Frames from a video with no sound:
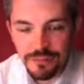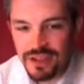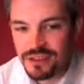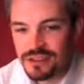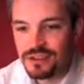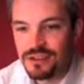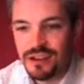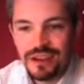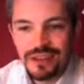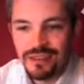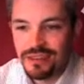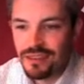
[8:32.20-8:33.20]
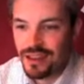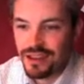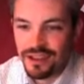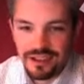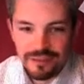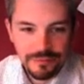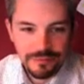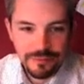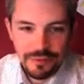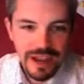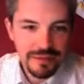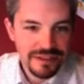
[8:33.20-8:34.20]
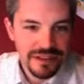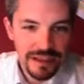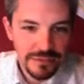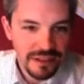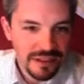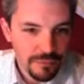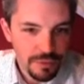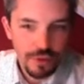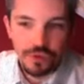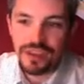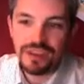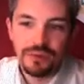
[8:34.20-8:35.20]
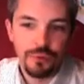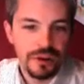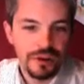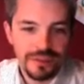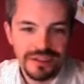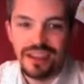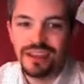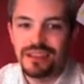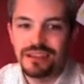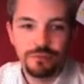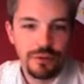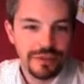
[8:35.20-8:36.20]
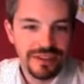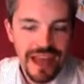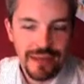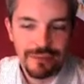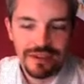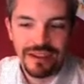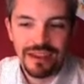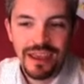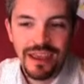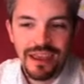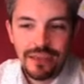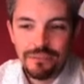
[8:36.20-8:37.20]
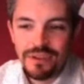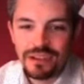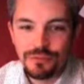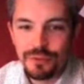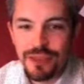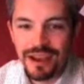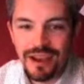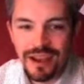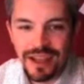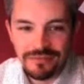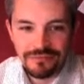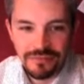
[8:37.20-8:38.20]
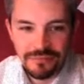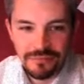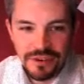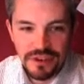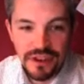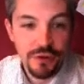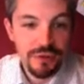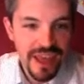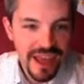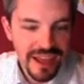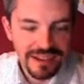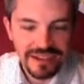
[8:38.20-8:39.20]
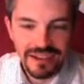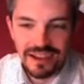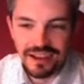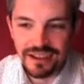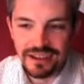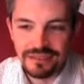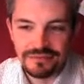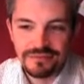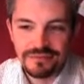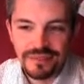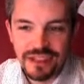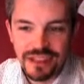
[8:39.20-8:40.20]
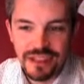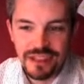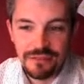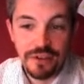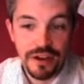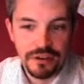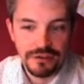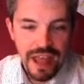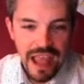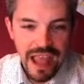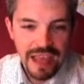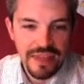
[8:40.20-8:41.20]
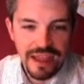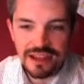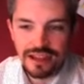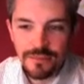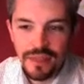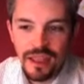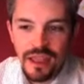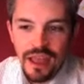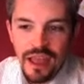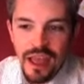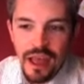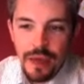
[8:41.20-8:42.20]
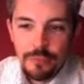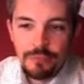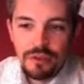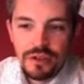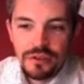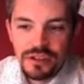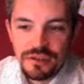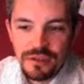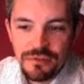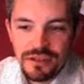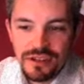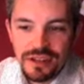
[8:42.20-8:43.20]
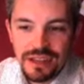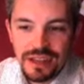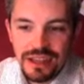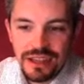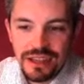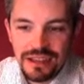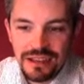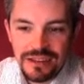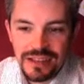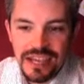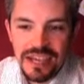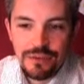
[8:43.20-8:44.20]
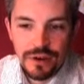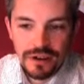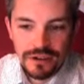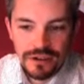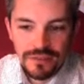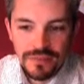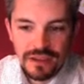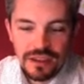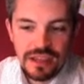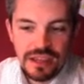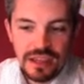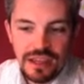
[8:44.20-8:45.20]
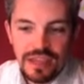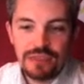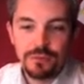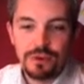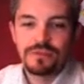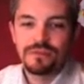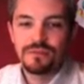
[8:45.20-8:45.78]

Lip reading: picture, perhaps the name of the employee, where it was taken, what was happening, because we may not know that if you don't add that in. Below description is keywords. Keywords are